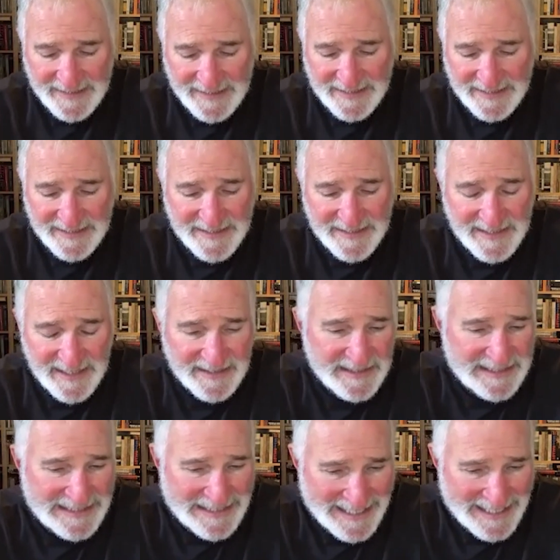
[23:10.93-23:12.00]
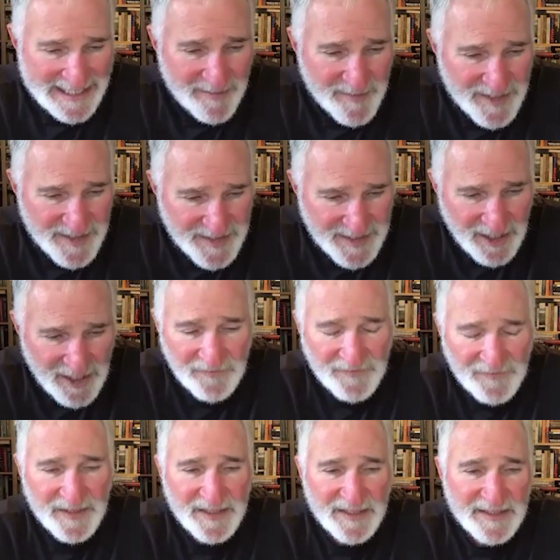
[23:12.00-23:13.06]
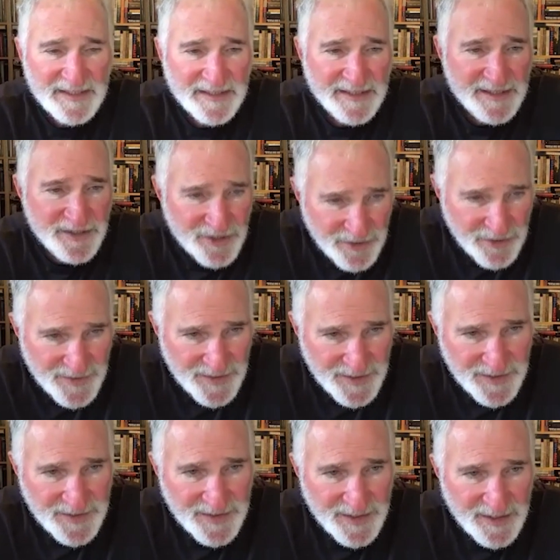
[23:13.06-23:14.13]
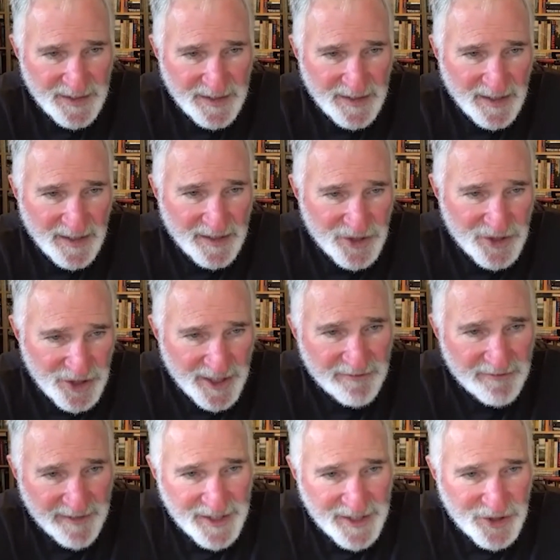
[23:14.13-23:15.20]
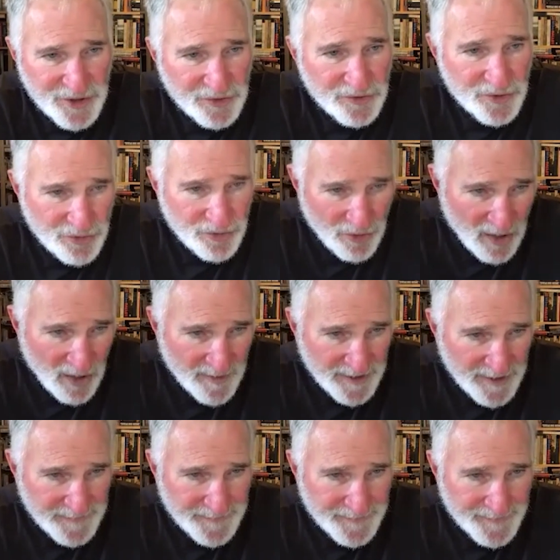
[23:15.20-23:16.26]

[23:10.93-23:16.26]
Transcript: is that the name itself induces generational trauma.